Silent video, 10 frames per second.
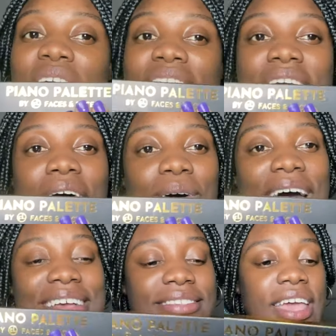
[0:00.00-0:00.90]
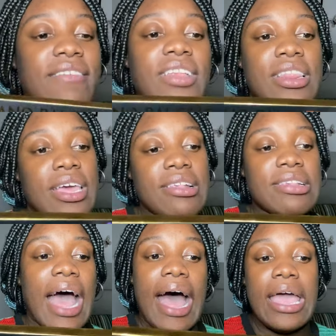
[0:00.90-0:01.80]
Now, I saved this.
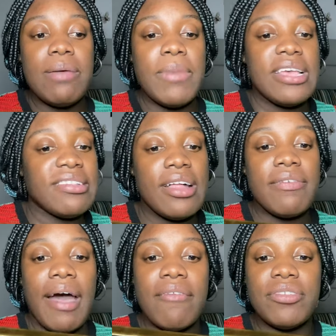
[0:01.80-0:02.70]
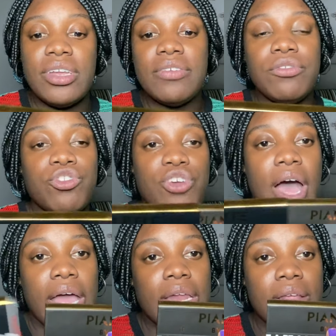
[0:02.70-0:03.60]
I myself haven't even
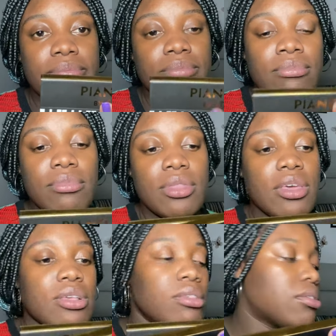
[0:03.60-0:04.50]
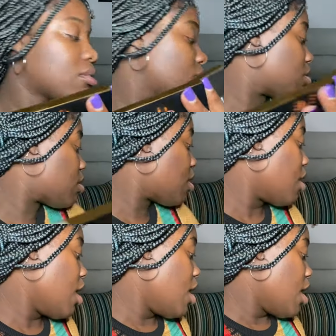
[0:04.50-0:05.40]
tried this.
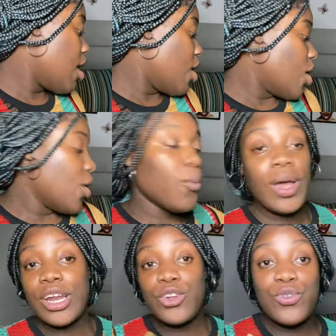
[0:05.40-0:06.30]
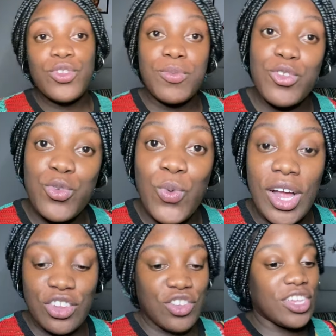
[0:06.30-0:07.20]
We're going to do some
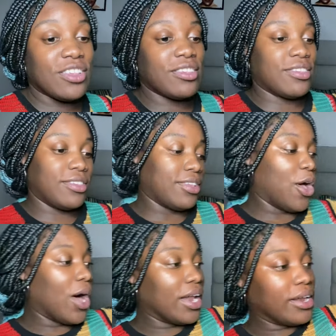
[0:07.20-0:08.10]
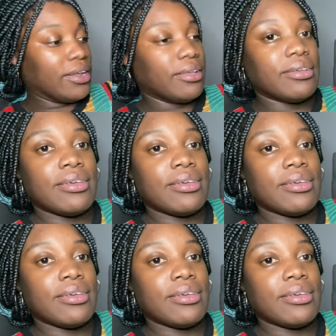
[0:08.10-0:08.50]
swatches on